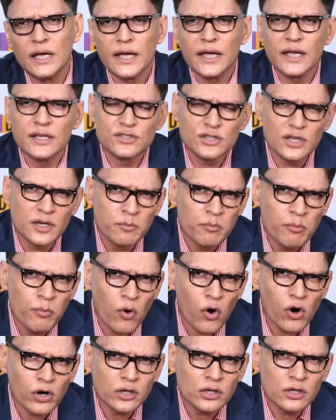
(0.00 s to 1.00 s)
it's
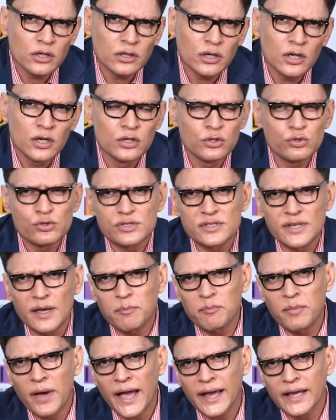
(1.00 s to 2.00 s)
important to
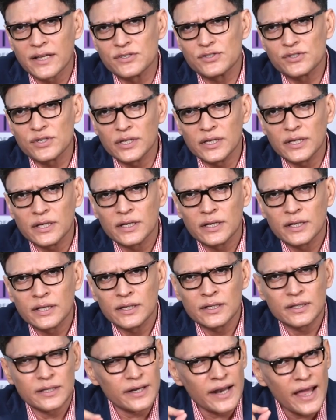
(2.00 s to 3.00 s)
step back and see
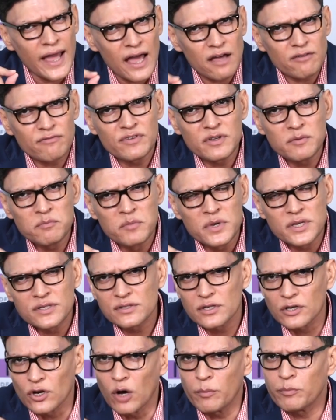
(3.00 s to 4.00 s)
that have we
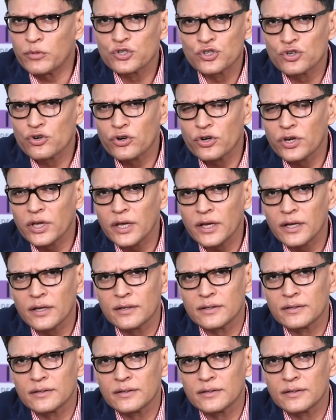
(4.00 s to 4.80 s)
missed an opportunity?